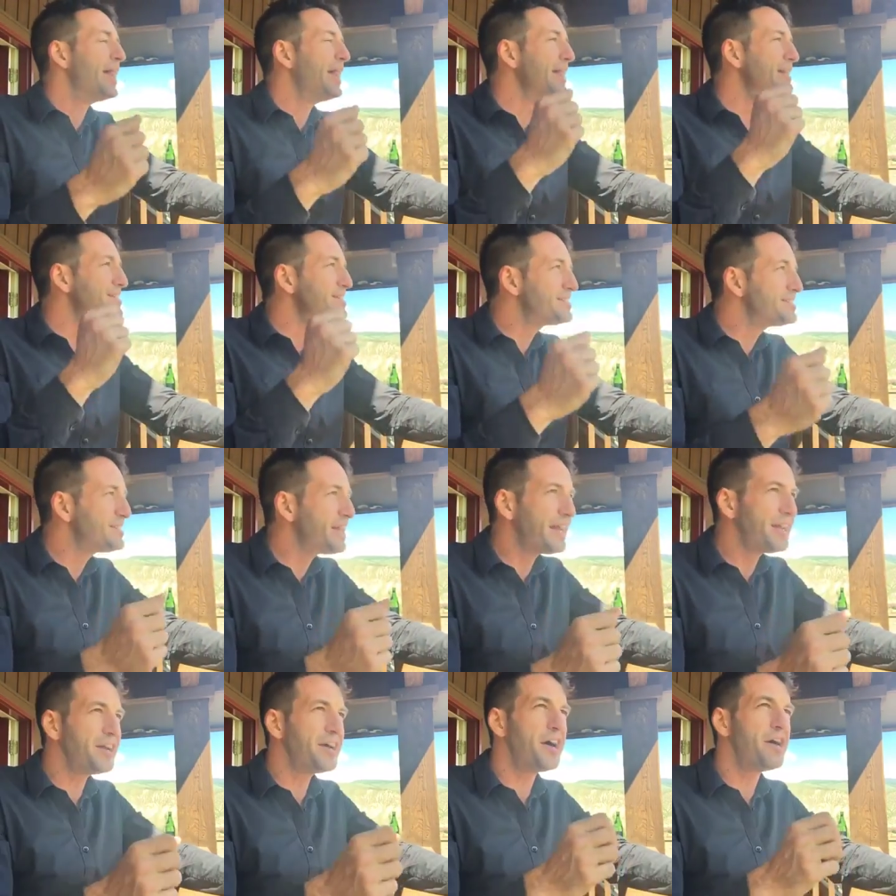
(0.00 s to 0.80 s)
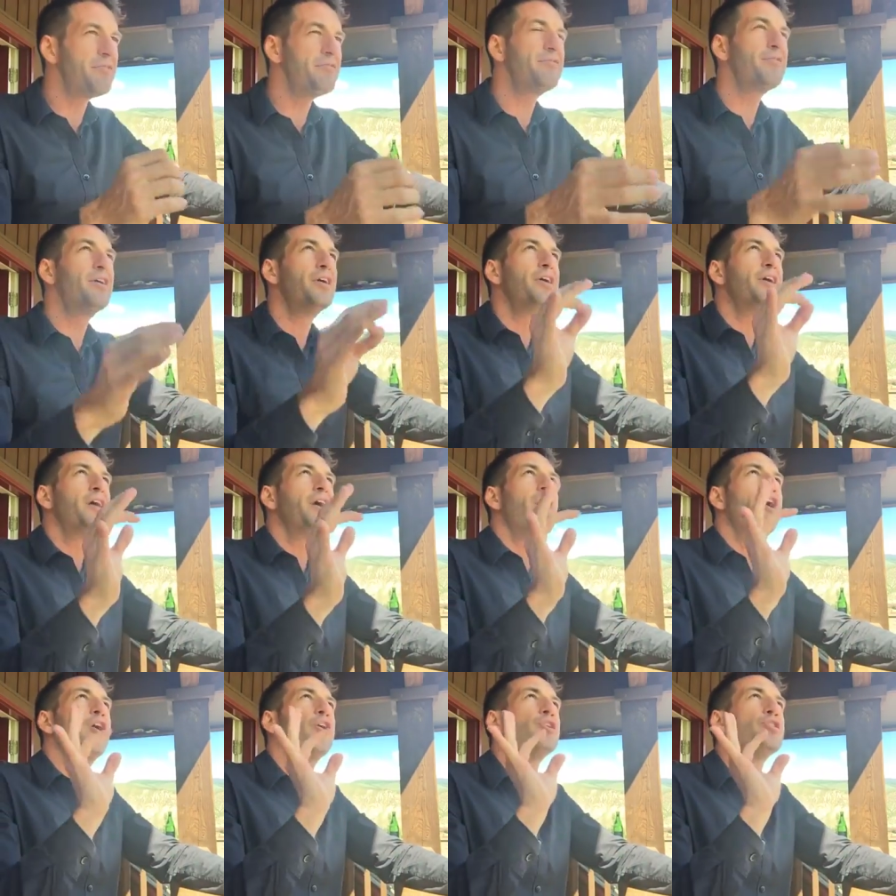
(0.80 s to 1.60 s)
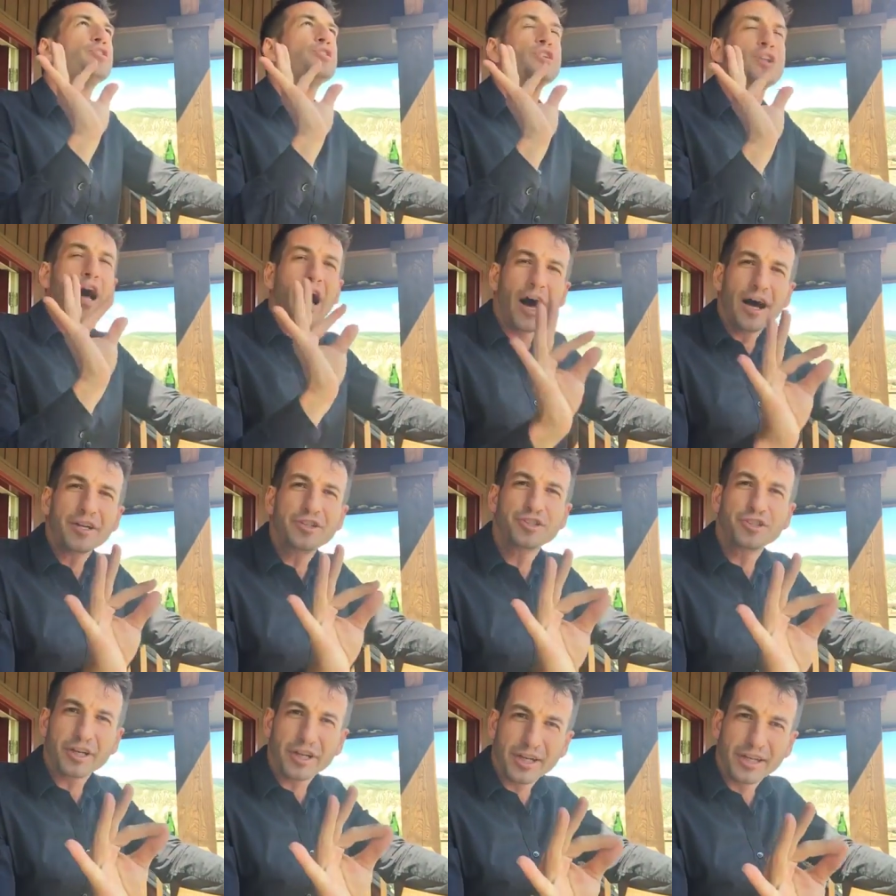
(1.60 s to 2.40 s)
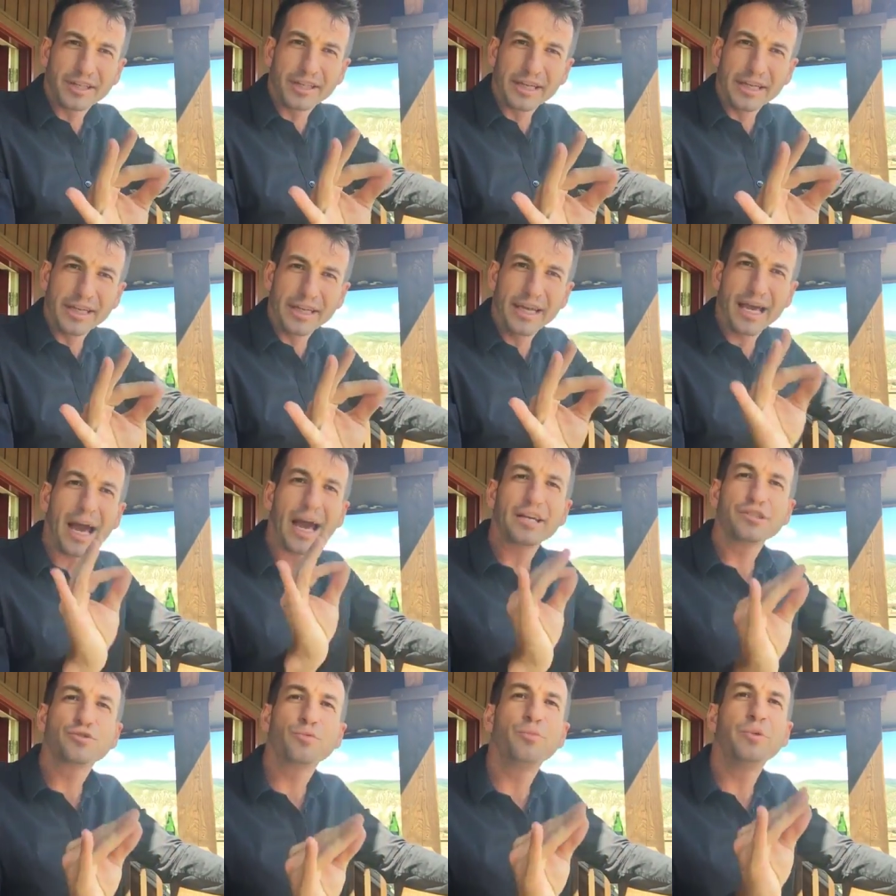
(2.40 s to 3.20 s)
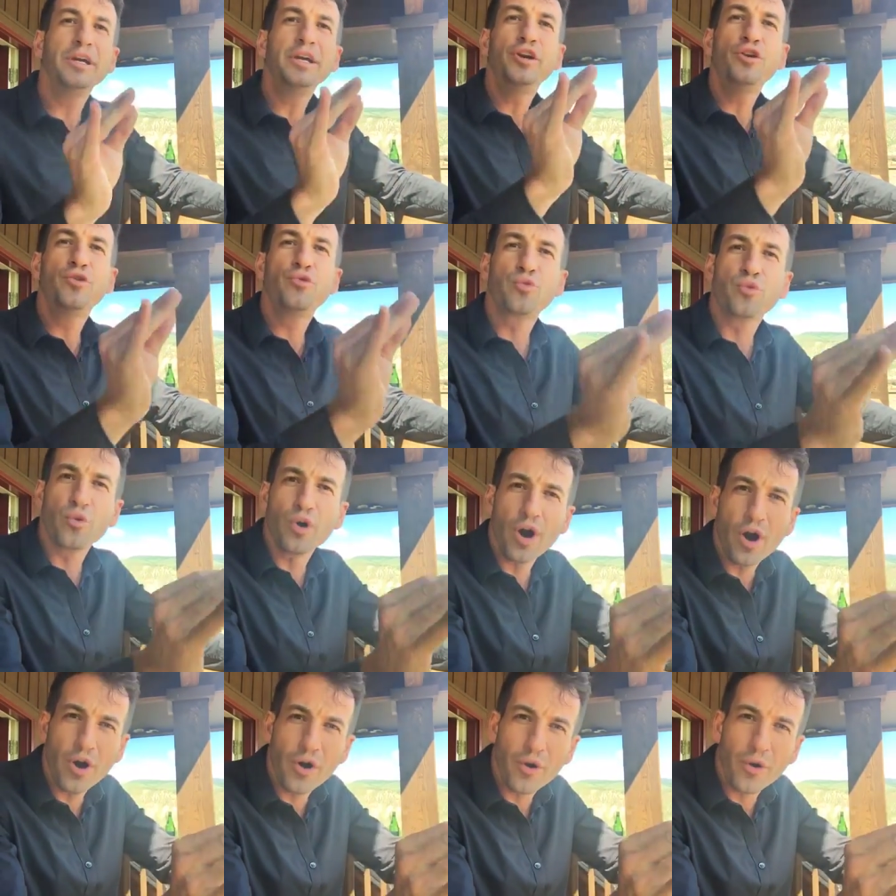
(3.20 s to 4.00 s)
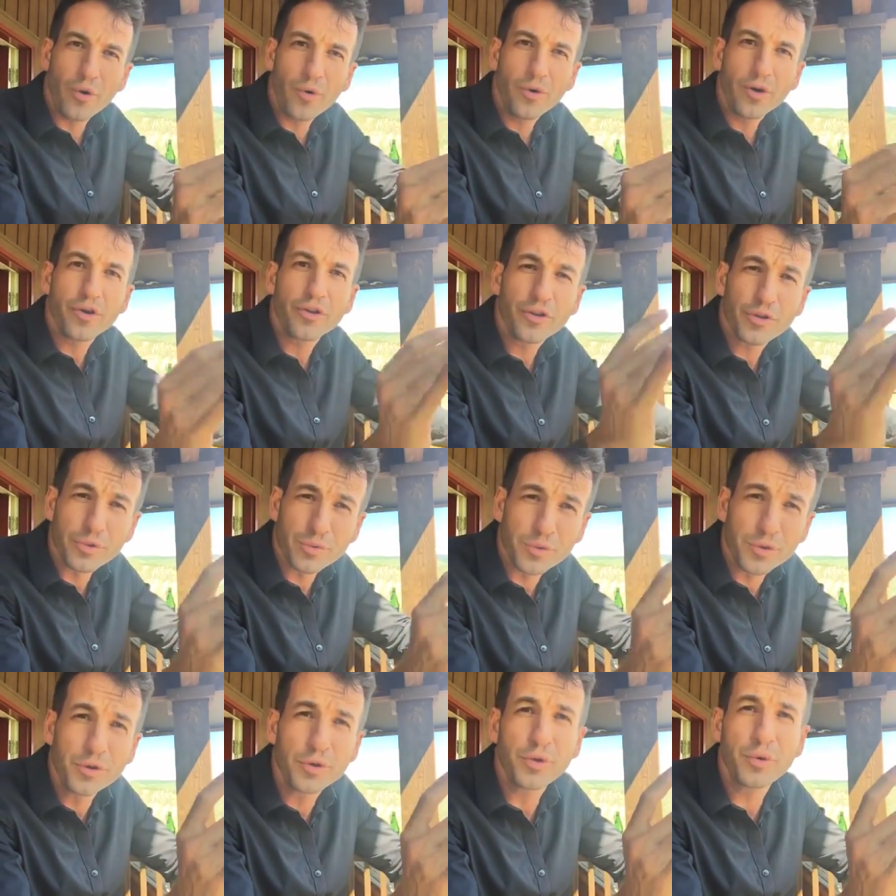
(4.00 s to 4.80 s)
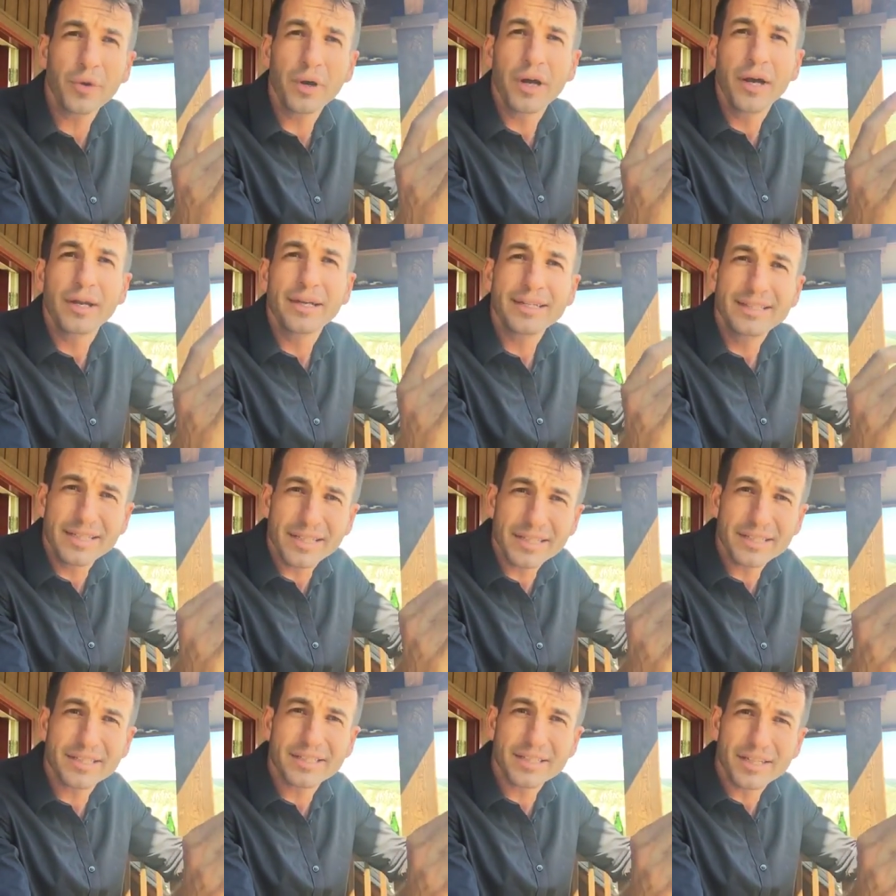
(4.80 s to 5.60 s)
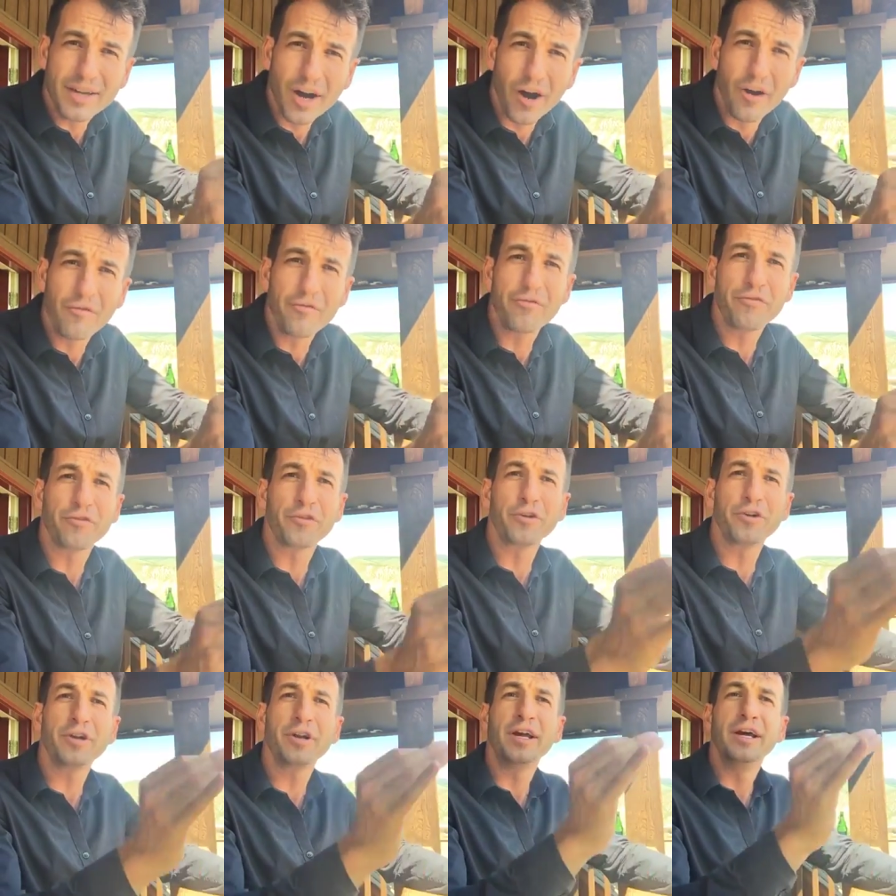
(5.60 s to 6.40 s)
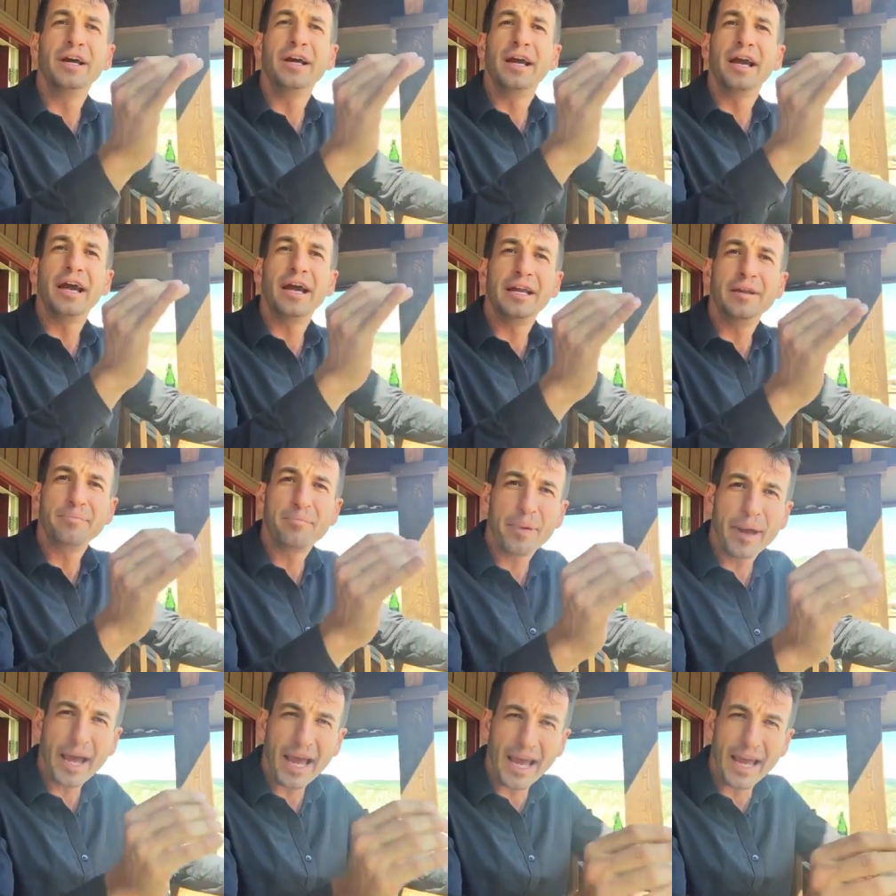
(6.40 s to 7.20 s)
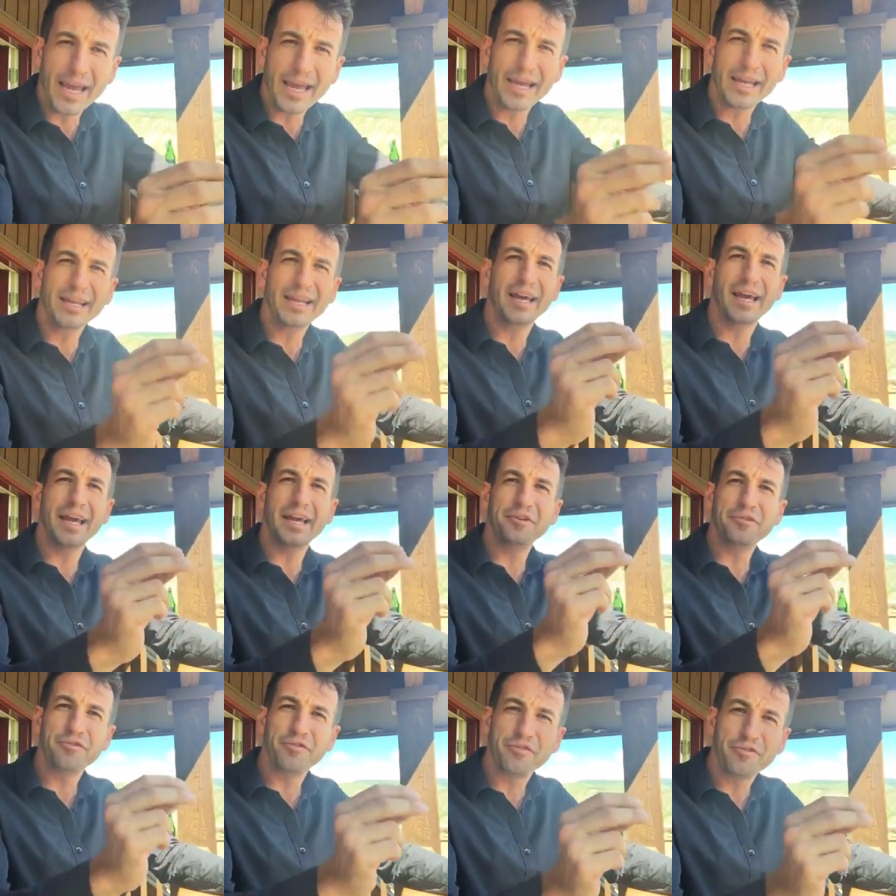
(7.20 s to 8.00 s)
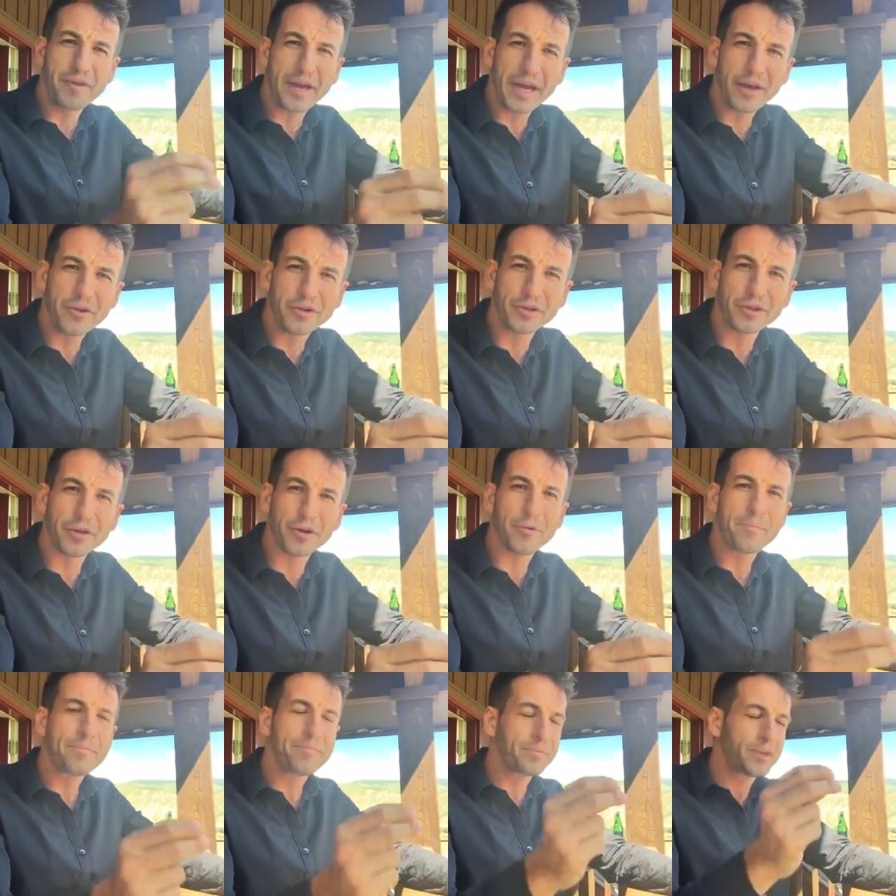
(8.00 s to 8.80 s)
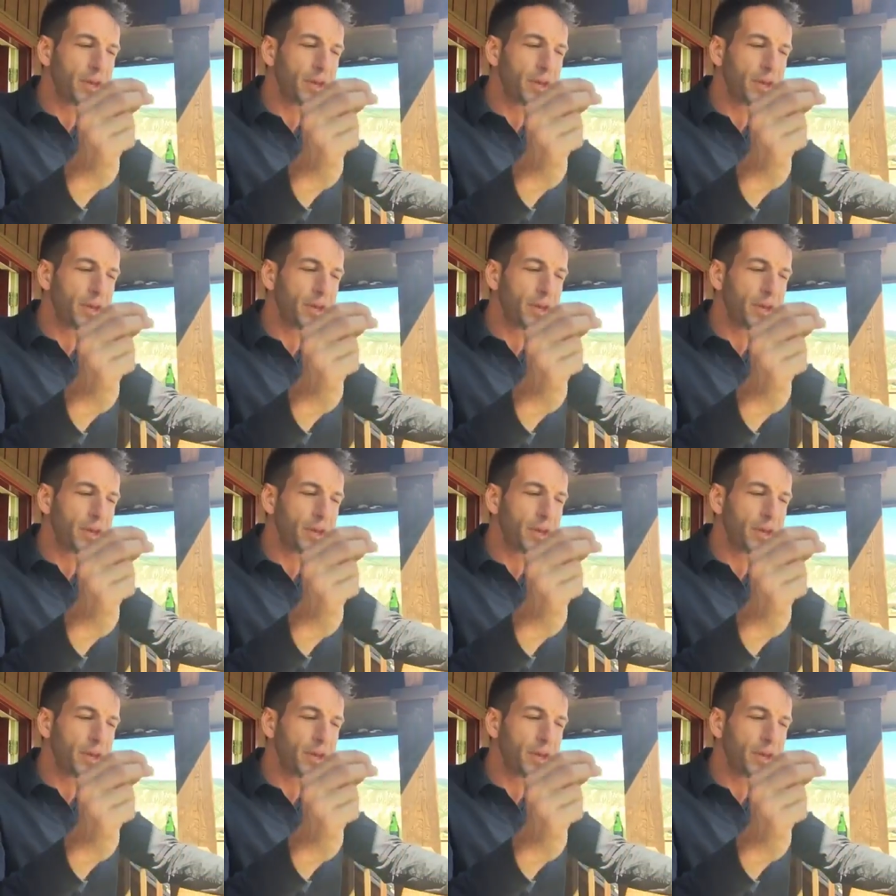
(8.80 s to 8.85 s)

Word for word: Instead of logically, as we grow through discomfort and pain and failure,